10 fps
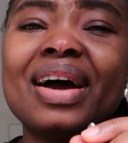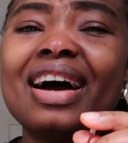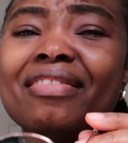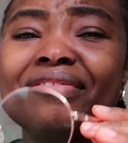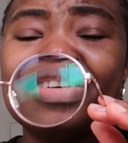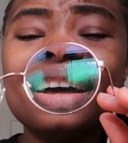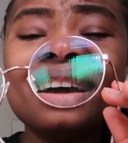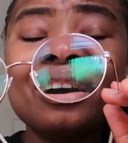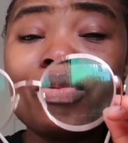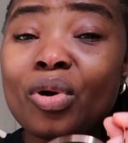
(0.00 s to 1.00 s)
I have
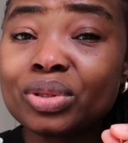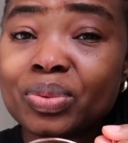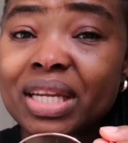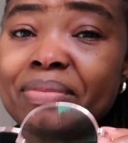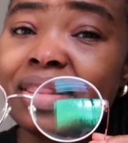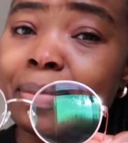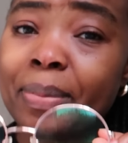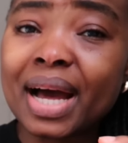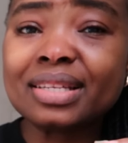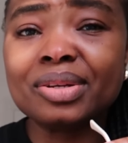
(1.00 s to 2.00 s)
worked with them in the
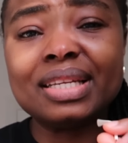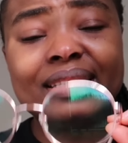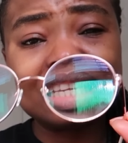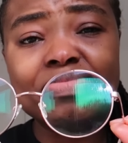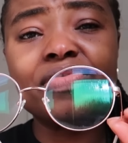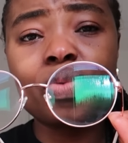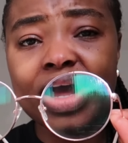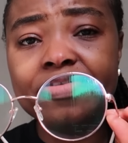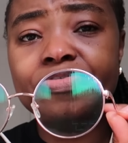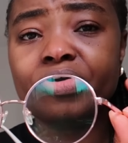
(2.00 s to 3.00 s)
past, so they sent me
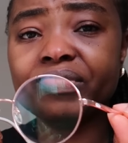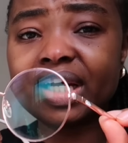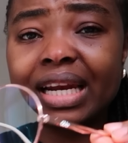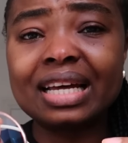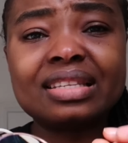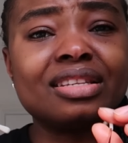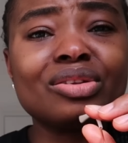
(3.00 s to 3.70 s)
quite a few of their glasses.